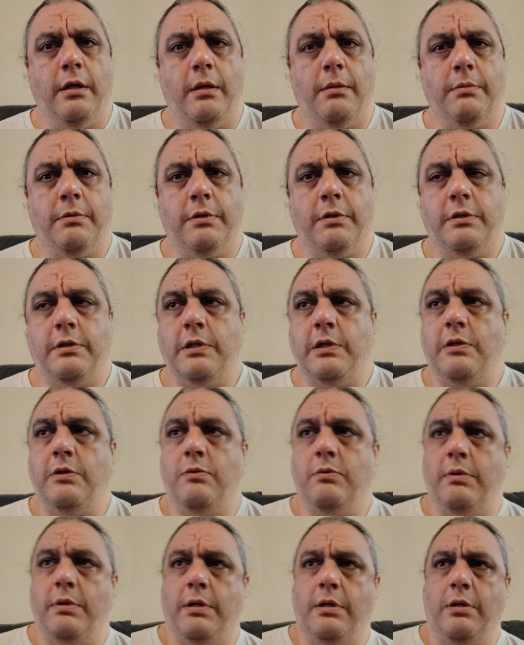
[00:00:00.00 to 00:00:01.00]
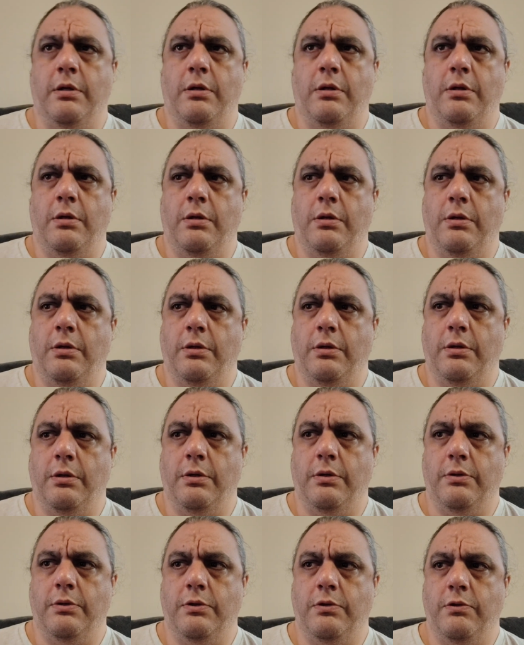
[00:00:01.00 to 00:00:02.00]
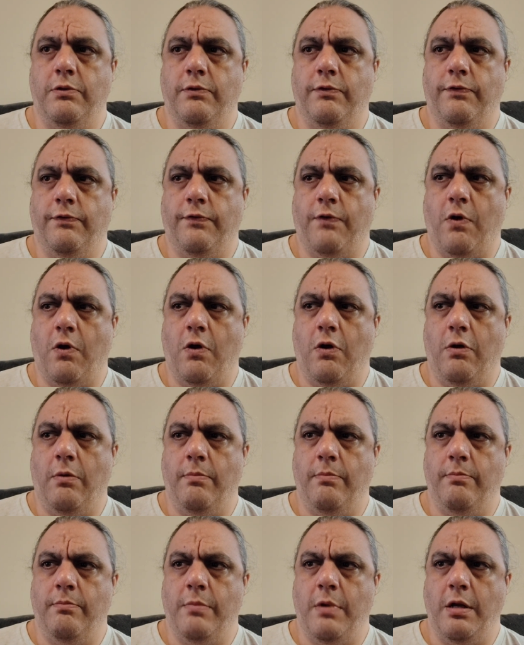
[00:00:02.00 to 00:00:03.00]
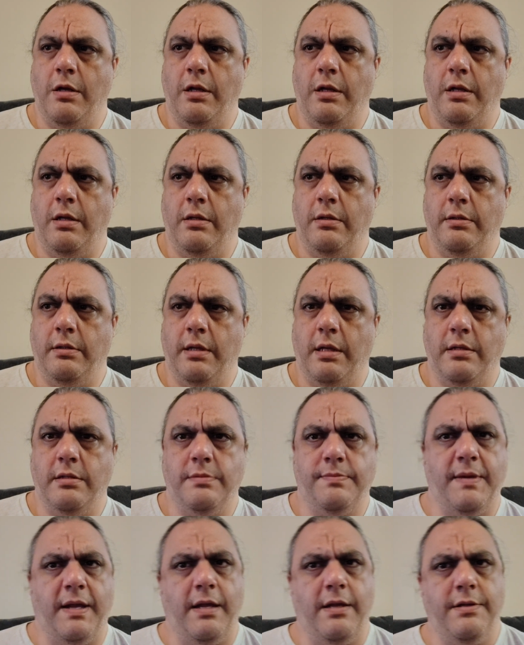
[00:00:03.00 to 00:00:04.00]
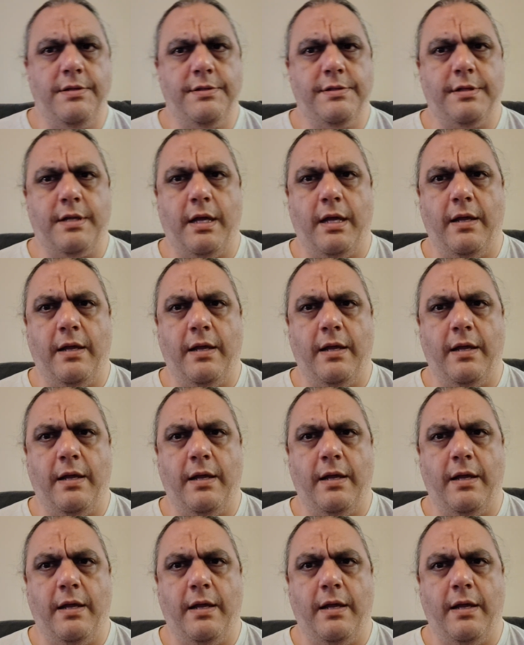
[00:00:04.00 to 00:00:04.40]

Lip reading: I'm continuing to farm money in Dead Space.